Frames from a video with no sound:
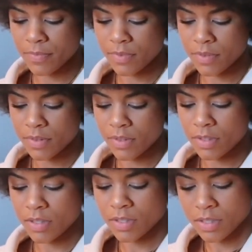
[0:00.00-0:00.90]

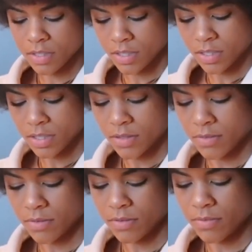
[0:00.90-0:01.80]

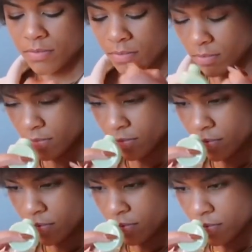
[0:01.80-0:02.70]

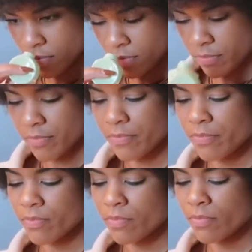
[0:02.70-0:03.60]

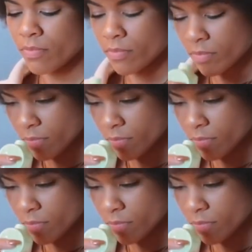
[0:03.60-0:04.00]
(no one is talking)